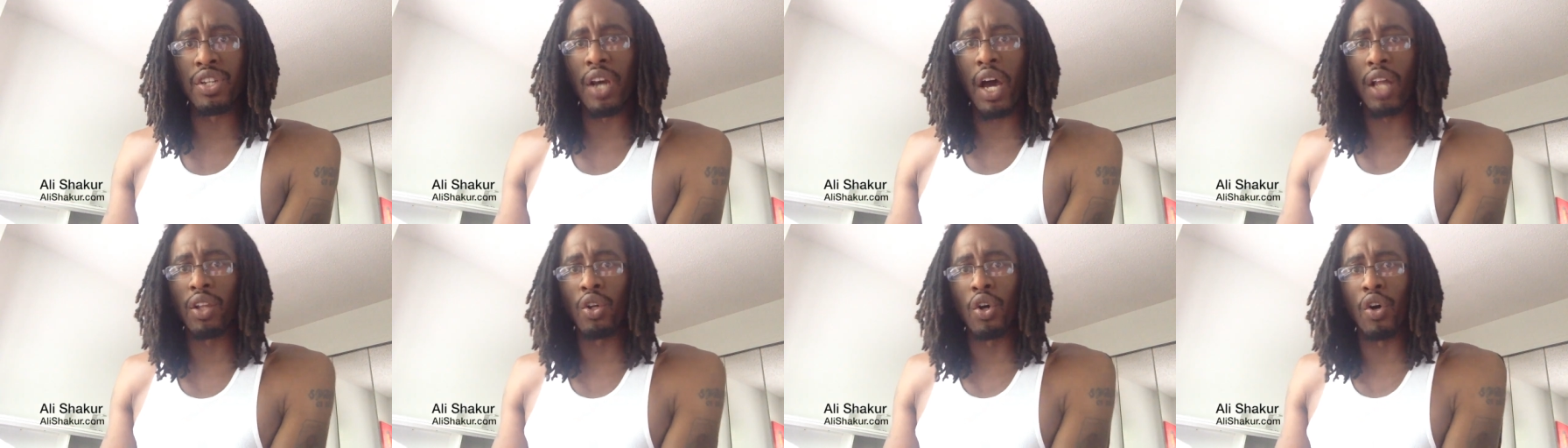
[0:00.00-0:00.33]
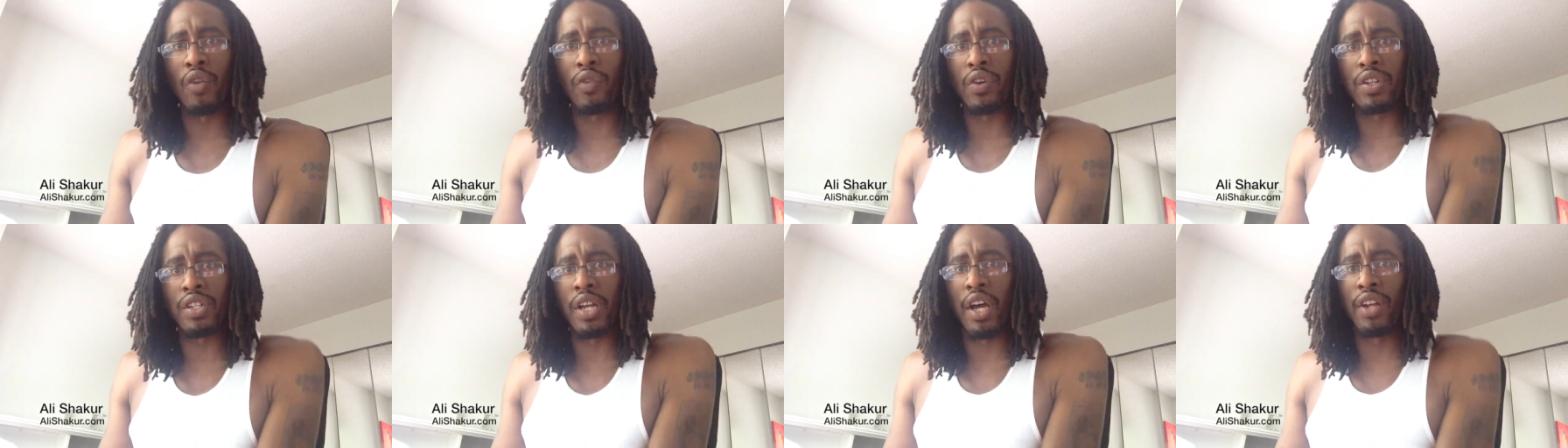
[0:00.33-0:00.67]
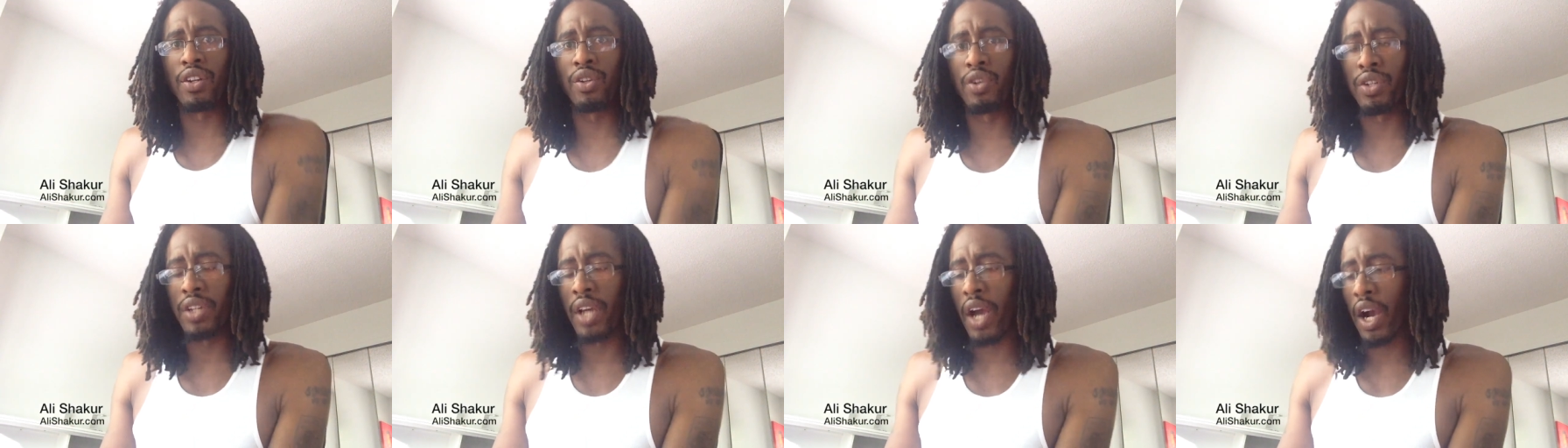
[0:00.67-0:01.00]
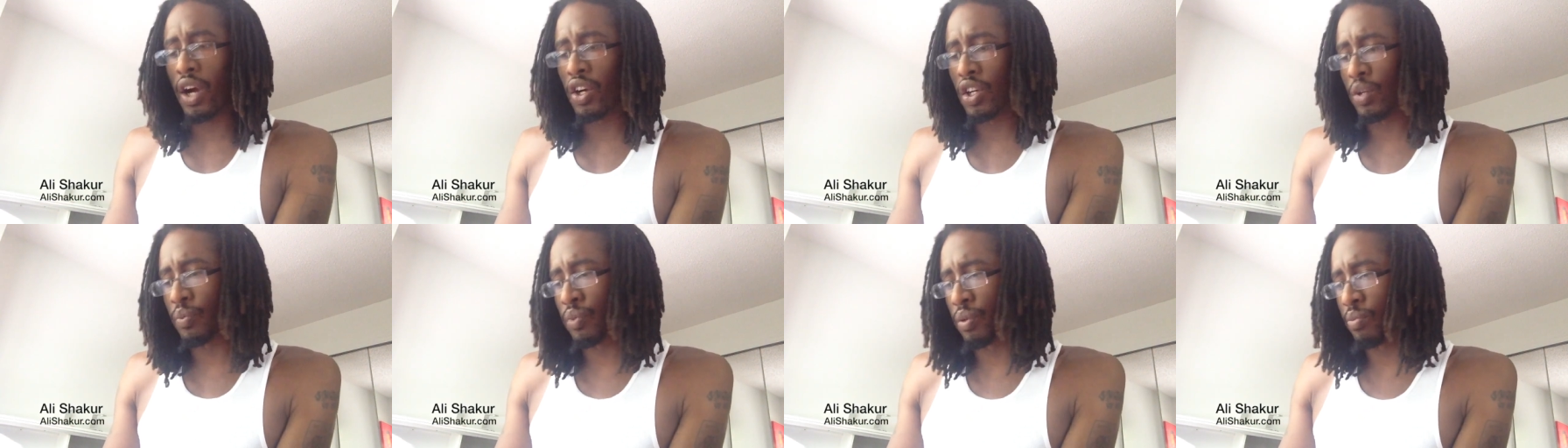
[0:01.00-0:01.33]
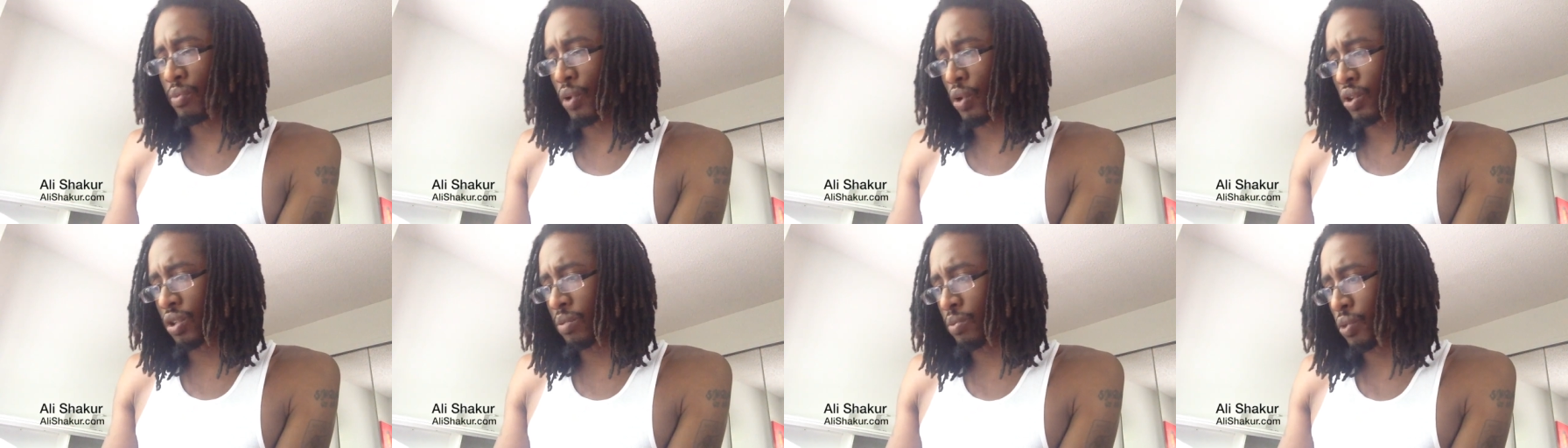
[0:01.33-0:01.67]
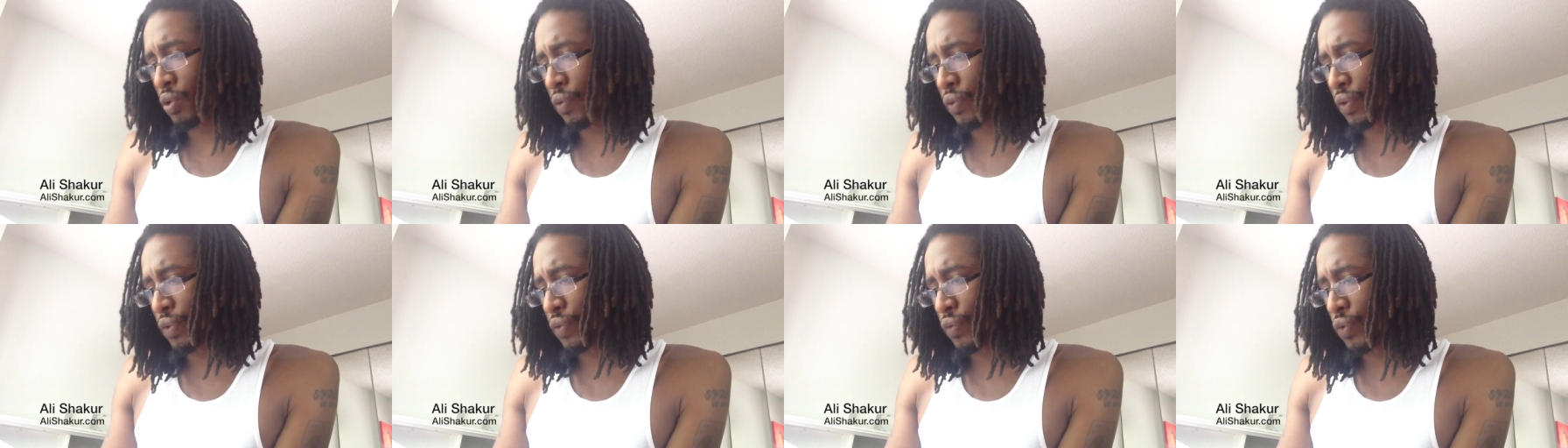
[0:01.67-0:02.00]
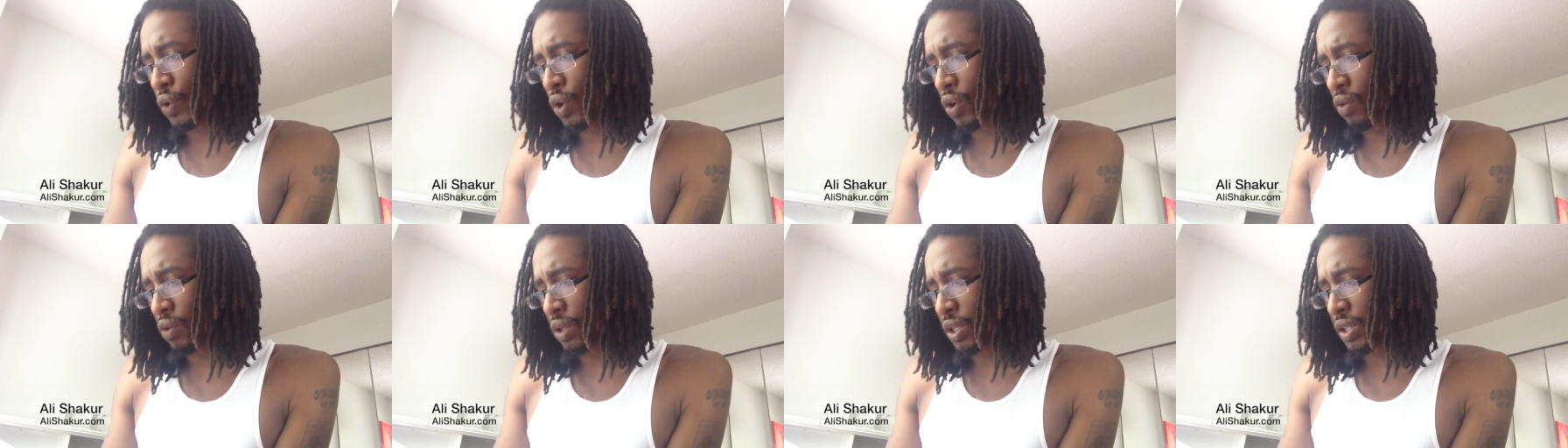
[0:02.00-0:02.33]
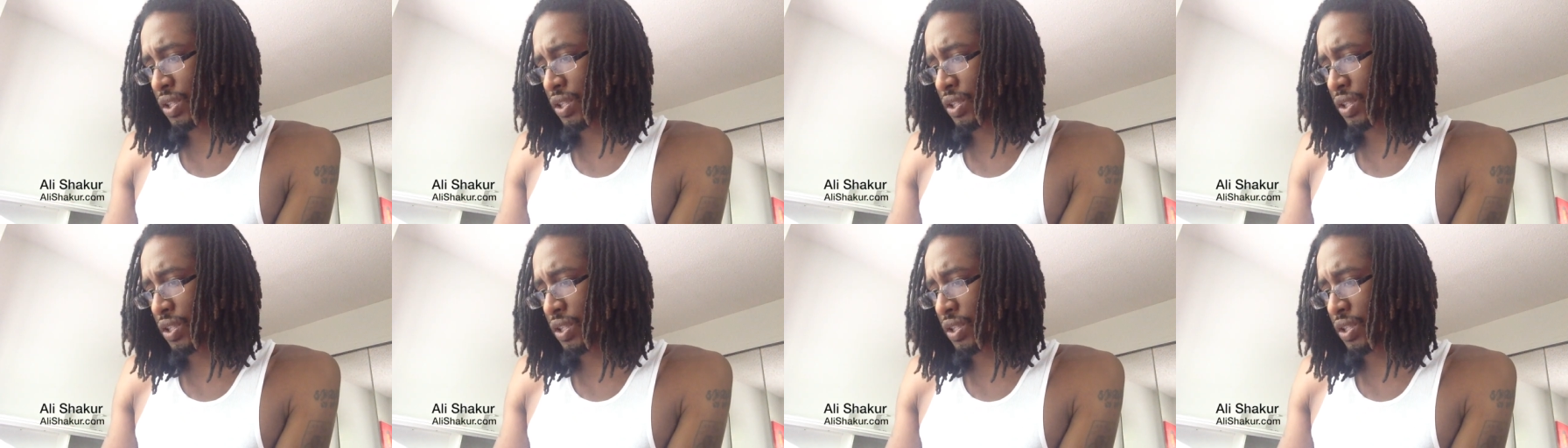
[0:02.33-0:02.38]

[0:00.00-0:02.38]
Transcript: y'all off because I know y'all gonna promote the movie for